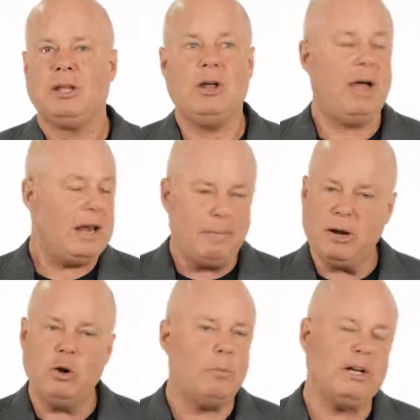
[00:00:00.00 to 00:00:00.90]

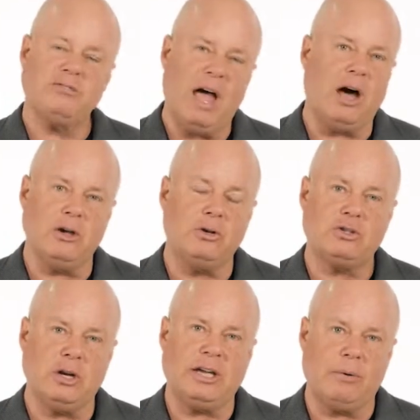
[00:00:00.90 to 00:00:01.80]
Anybody who brings value is
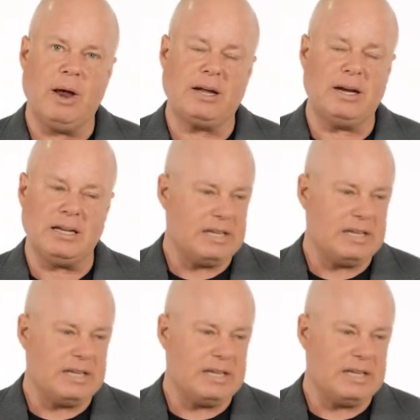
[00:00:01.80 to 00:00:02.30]
going to get recognized.